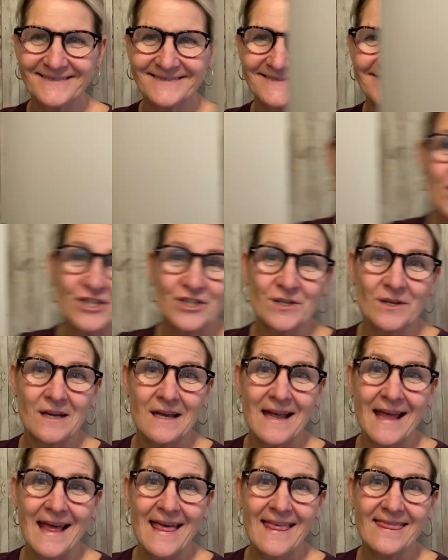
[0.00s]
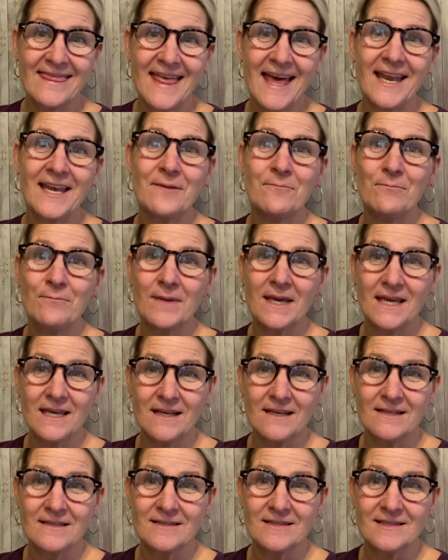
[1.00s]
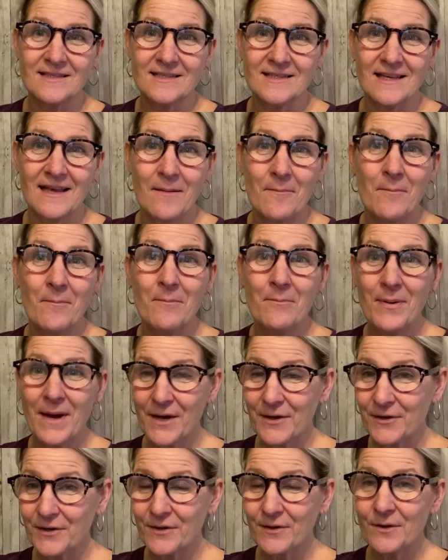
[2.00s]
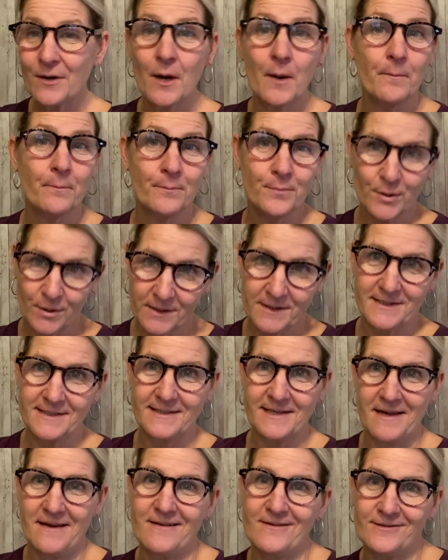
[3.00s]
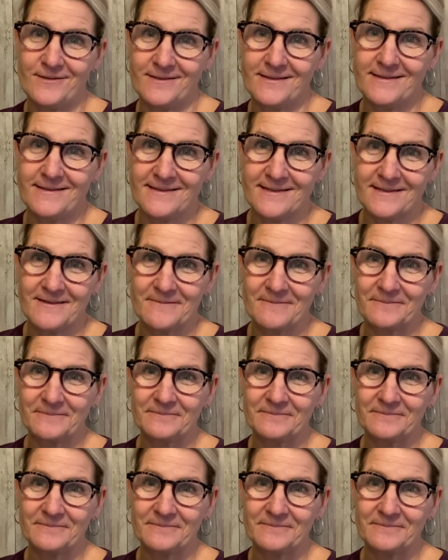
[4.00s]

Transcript: which then means better book sales.